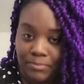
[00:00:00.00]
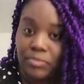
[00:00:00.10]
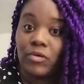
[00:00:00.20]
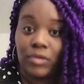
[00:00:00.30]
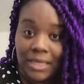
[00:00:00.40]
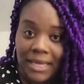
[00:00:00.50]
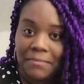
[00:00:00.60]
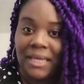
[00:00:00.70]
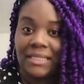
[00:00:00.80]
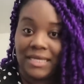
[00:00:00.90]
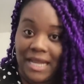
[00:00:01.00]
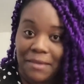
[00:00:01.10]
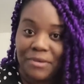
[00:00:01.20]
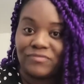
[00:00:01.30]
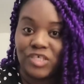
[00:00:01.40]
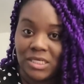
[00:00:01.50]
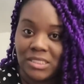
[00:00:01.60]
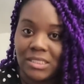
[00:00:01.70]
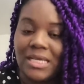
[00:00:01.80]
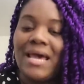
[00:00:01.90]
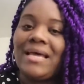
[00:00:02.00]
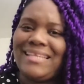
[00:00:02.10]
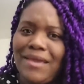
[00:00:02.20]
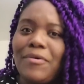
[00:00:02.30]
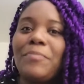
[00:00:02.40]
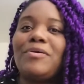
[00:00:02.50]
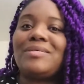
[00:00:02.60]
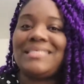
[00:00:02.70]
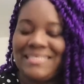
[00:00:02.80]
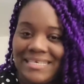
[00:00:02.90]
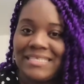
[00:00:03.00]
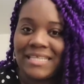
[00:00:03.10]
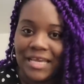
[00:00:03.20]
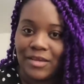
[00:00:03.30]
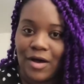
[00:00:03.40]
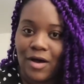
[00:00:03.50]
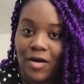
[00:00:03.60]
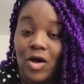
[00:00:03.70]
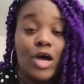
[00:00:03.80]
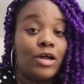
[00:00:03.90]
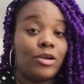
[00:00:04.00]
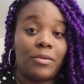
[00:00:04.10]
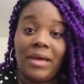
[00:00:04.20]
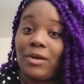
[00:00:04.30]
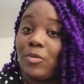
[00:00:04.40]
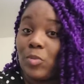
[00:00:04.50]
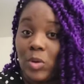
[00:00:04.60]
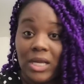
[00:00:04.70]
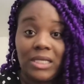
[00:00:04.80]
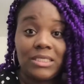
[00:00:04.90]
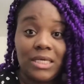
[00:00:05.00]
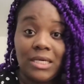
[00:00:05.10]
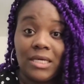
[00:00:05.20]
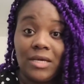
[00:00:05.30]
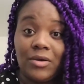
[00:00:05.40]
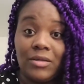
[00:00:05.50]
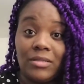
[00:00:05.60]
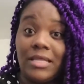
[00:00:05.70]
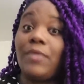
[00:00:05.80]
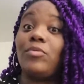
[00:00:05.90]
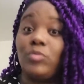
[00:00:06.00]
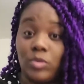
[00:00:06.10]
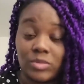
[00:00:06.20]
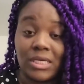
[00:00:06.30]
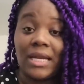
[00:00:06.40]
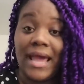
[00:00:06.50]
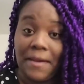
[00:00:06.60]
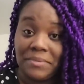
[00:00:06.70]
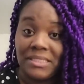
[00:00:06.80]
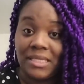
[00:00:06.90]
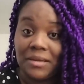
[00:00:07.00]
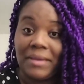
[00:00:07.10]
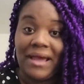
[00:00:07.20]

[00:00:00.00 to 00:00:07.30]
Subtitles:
proclaiming the name of Jesus. They were persistent, y'all. No matter what was going to happen to them